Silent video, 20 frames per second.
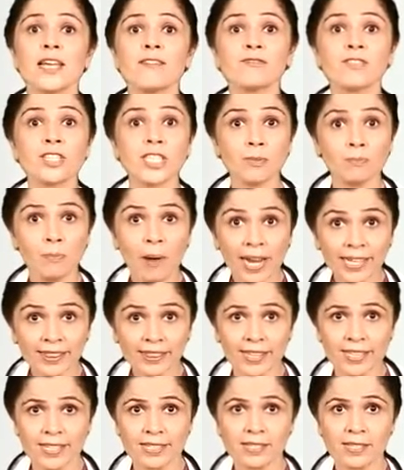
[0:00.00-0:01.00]
If
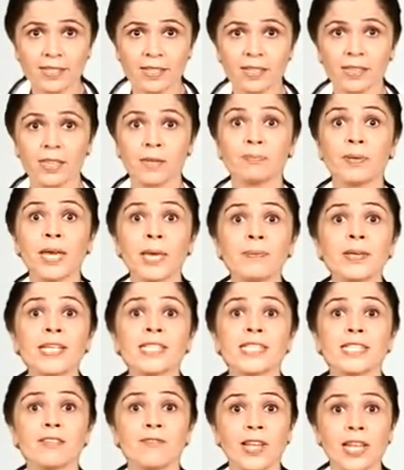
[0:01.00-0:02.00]
despite this, the
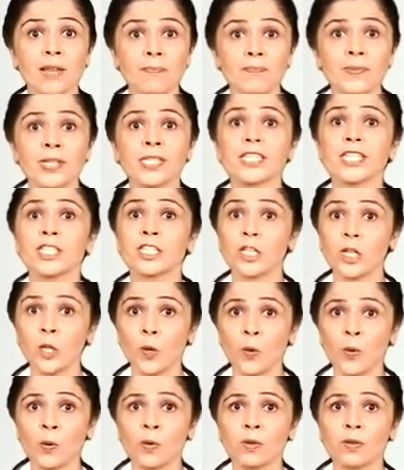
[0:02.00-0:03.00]
baby's development is
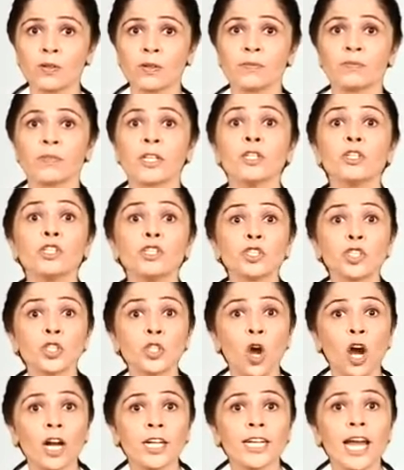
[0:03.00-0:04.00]
slow, then you
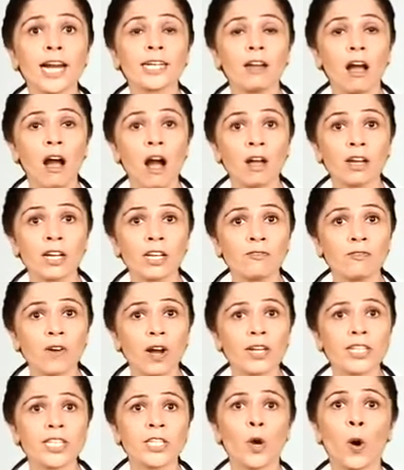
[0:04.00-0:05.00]
should contact
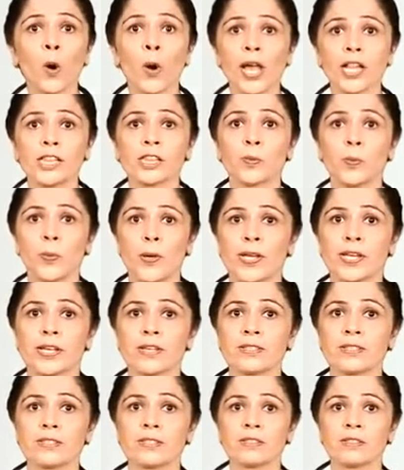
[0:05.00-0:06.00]
Anganwadi or health
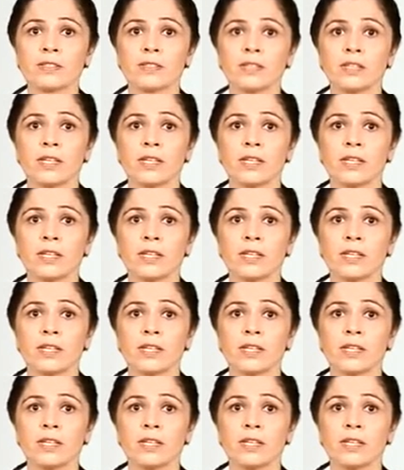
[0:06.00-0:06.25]
workers.